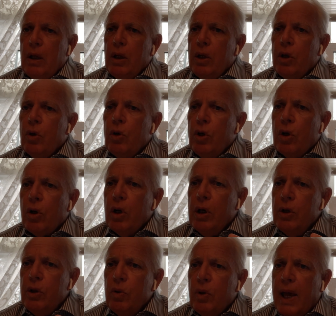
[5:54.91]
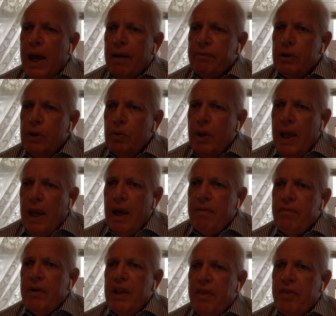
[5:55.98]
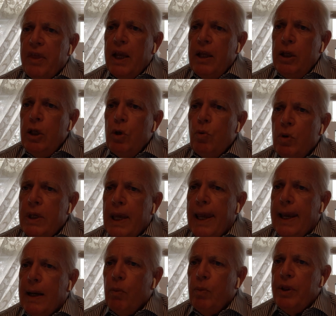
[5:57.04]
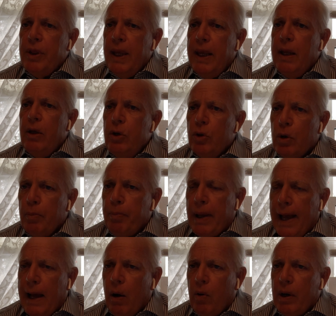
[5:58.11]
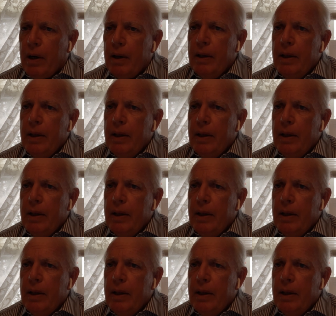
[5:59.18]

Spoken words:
You're going to have to do everything you can within your power